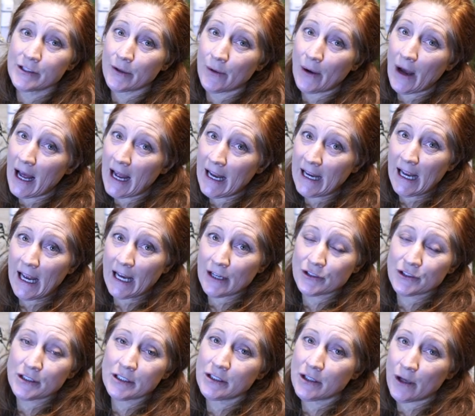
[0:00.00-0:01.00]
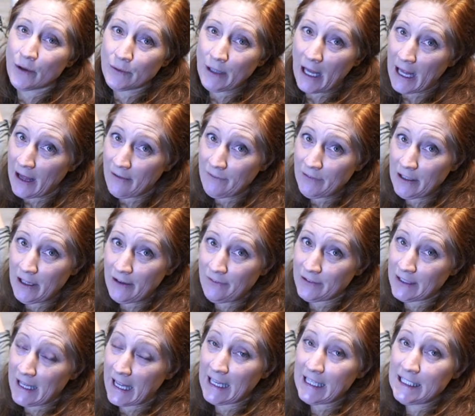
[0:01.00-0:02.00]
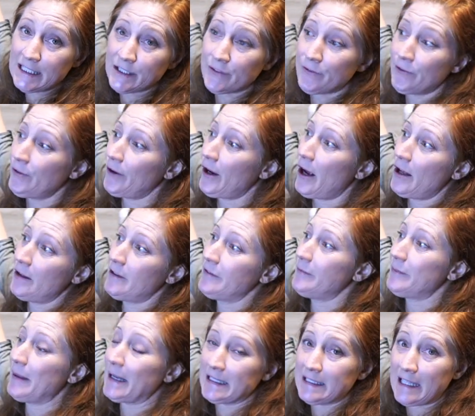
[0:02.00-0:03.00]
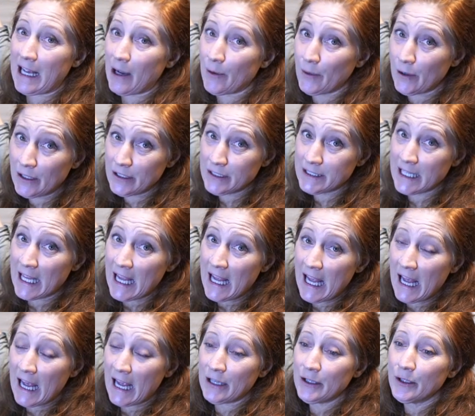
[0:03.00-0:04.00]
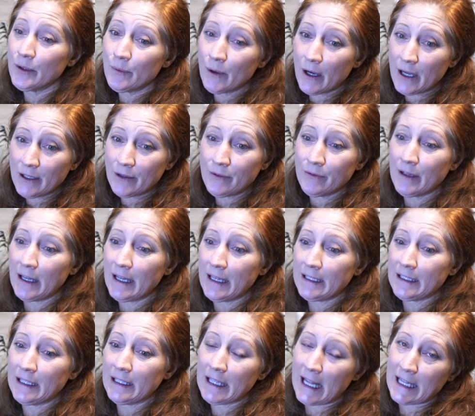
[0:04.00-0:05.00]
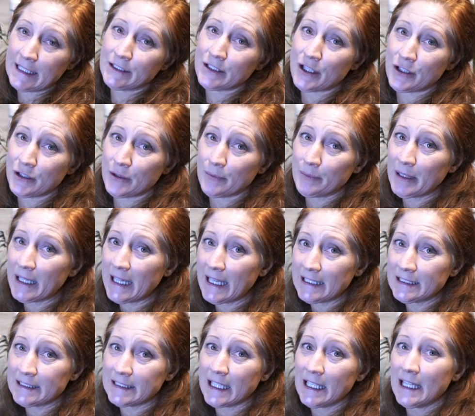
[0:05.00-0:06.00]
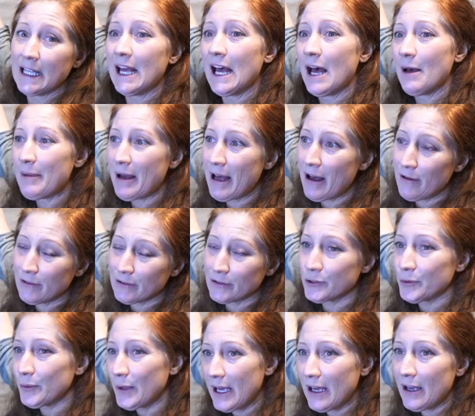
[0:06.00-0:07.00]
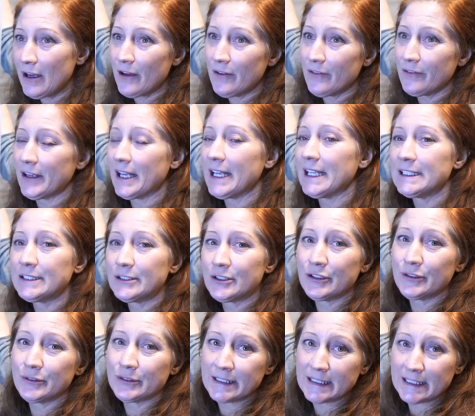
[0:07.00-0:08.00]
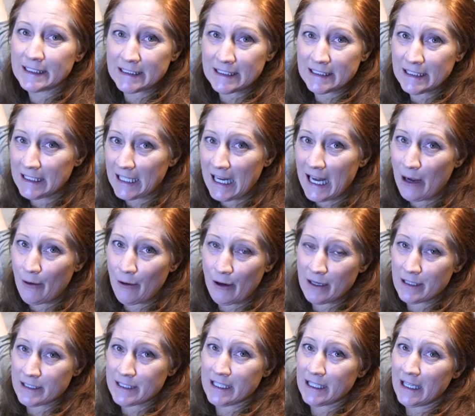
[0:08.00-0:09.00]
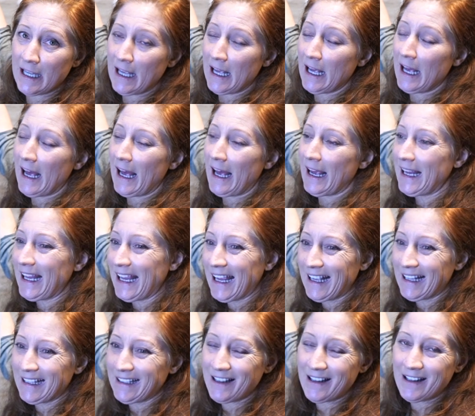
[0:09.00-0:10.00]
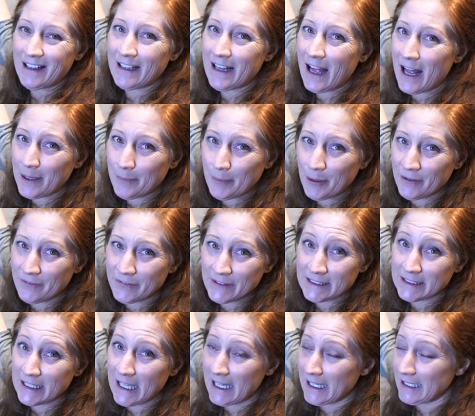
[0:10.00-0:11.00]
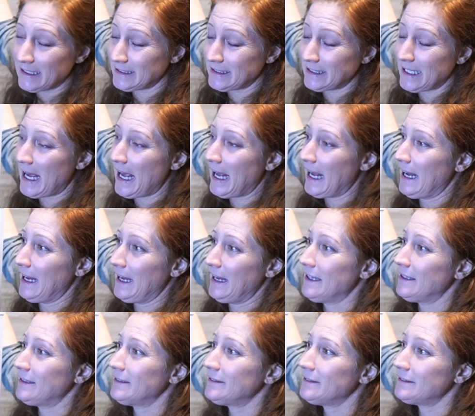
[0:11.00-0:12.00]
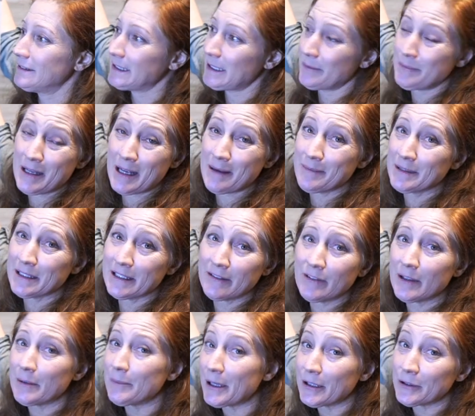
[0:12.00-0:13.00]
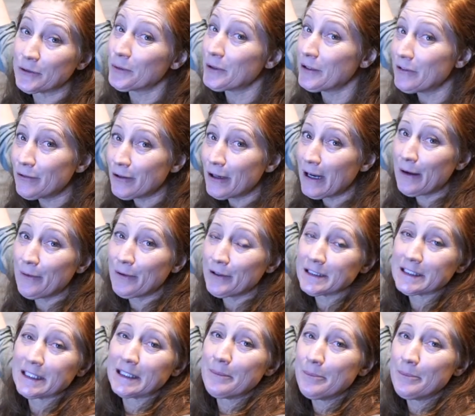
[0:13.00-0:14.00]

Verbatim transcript: so I actually don't have enough lights for all of my towers. And you wanna run lights on your plants about 12 to 16 hours. Again, not a perfect science. I sometimes leave them on 24 hours and